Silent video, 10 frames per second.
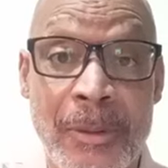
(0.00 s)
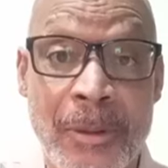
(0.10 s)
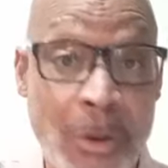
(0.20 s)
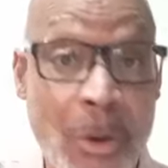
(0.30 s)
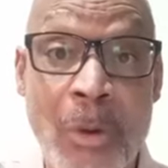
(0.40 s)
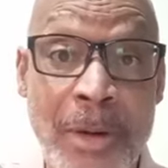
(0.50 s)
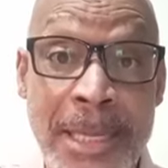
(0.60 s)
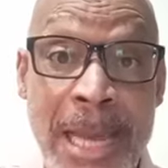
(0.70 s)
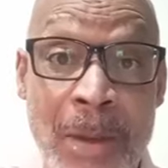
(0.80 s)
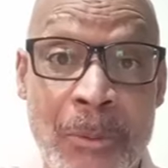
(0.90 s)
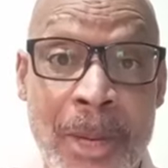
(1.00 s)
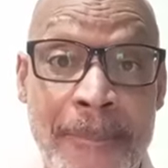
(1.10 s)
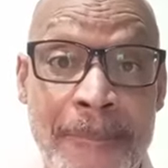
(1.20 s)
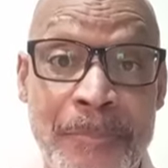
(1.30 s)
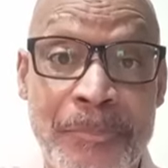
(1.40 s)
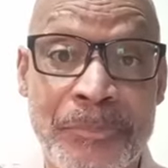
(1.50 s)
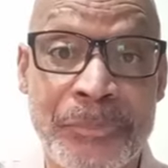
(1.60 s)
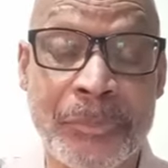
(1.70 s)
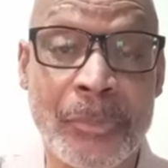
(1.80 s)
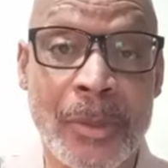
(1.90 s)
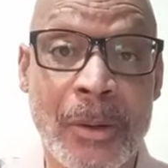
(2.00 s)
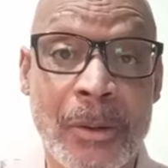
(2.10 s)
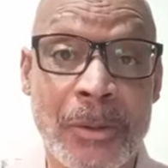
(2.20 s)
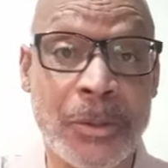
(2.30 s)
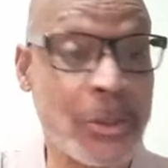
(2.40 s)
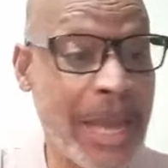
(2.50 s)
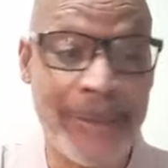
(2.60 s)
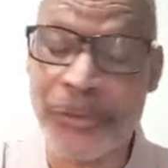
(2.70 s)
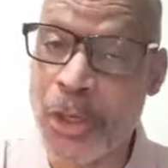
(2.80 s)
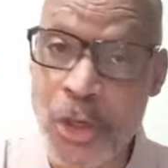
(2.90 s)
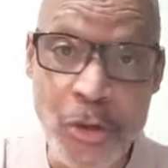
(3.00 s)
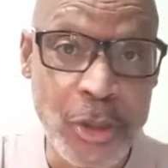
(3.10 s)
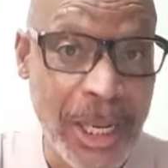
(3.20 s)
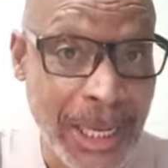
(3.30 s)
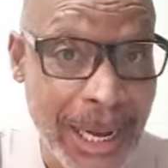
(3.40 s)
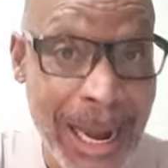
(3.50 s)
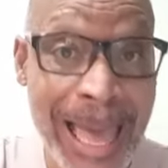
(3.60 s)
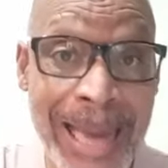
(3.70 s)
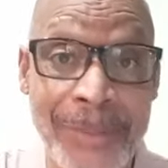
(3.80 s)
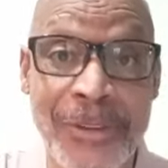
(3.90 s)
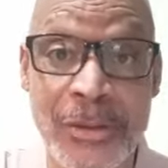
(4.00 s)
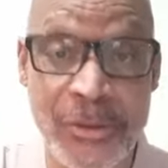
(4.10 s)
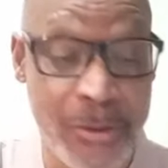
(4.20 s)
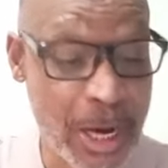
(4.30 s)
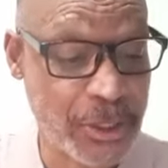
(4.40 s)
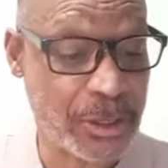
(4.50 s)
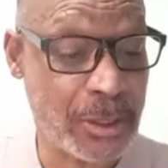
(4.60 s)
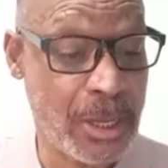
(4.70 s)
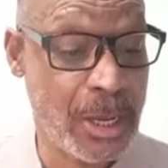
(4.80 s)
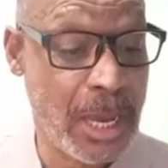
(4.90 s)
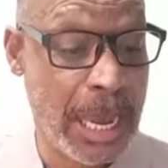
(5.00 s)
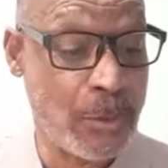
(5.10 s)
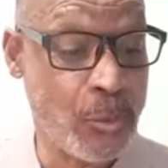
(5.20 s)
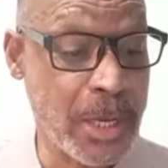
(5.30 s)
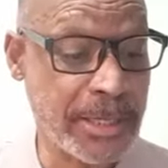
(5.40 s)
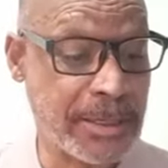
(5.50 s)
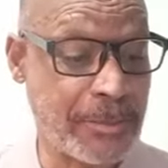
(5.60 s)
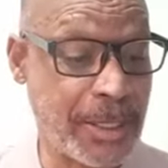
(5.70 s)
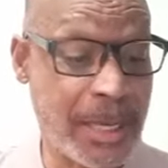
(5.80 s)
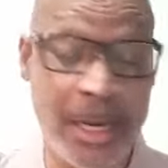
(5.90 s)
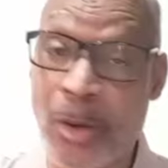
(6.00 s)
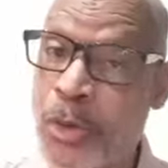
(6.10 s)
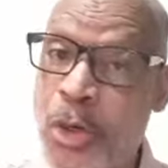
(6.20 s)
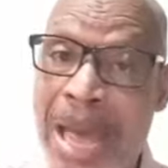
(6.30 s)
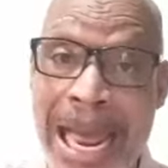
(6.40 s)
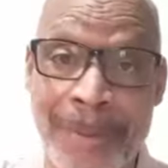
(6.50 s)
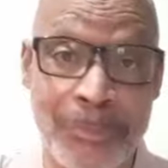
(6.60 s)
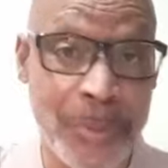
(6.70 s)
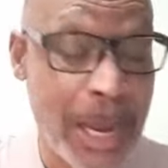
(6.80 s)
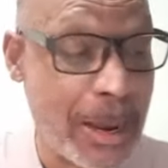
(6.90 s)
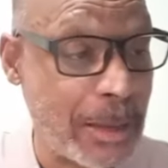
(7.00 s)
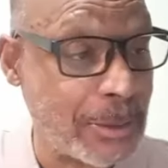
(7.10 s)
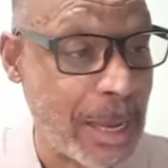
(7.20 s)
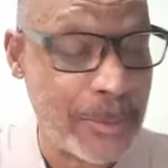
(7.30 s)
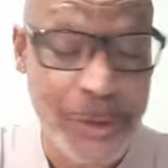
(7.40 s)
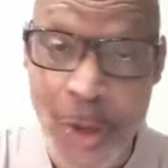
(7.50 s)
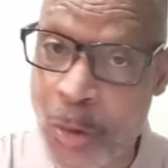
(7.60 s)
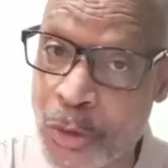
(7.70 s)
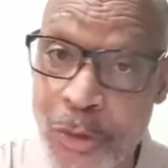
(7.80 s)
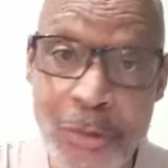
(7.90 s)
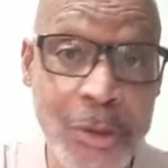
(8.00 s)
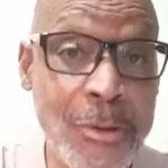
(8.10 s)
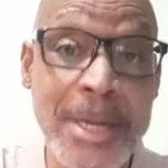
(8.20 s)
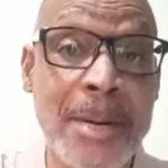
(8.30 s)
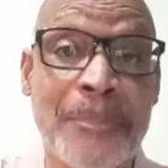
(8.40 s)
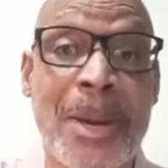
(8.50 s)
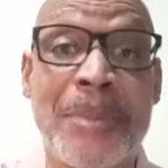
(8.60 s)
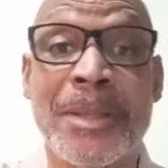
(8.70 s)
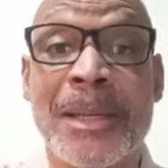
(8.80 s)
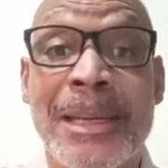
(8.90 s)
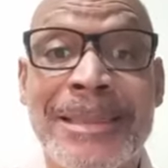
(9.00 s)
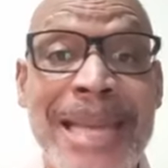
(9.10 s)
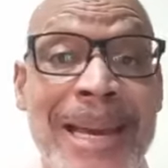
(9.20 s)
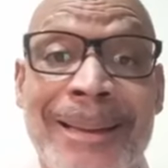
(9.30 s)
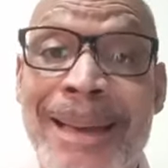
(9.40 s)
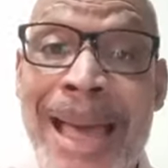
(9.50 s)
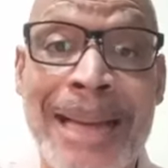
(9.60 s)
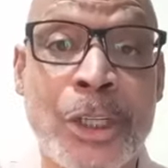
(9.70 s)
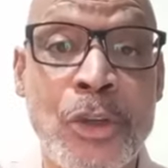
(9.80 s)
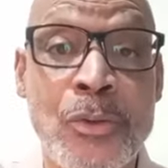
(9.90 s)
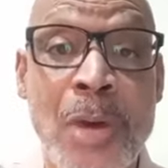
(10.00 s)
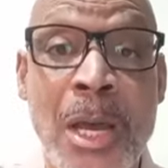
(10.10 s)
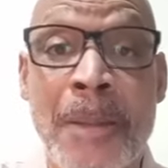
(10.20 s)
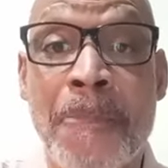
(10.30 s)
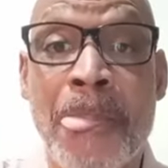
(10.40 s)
Glory to Yahweh. You have to use a lot of discretion and wisdom today. Don't do I, I, I don't you do it in the public. They'll lock you up.